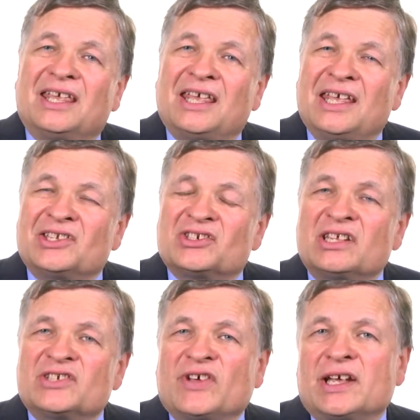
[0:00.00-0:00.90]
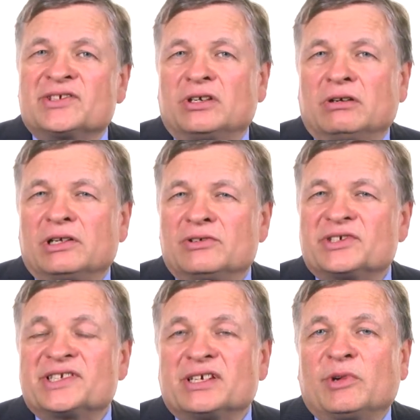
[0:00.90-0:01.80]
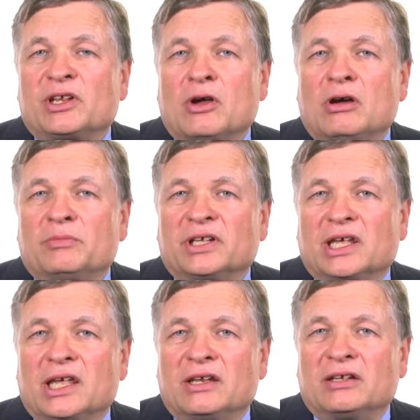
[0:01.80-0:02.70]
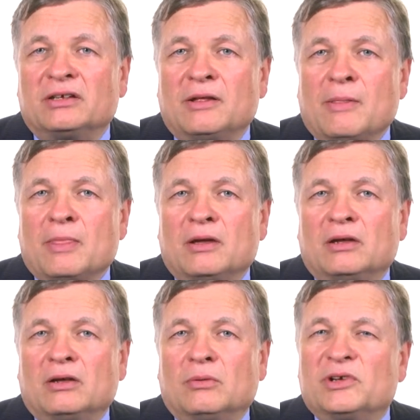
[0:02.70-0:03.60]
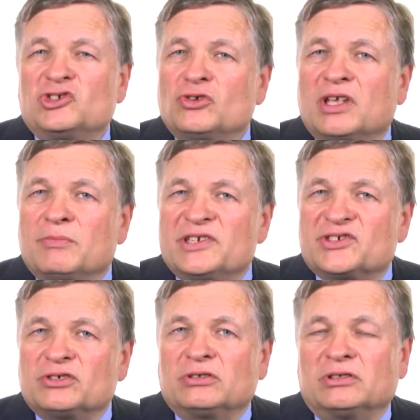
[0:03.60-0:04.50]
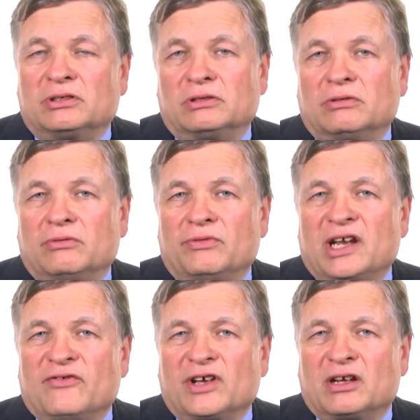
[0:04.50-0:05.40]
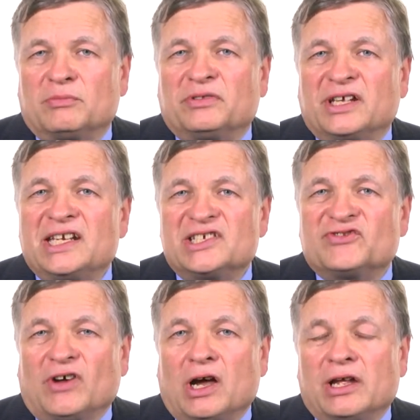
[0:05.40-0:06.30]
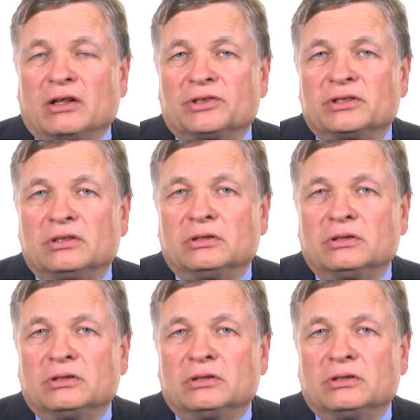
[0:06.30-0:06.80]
Each of these fact scenarios is somewhat complicated, but you can be certain that if a complaint is filed,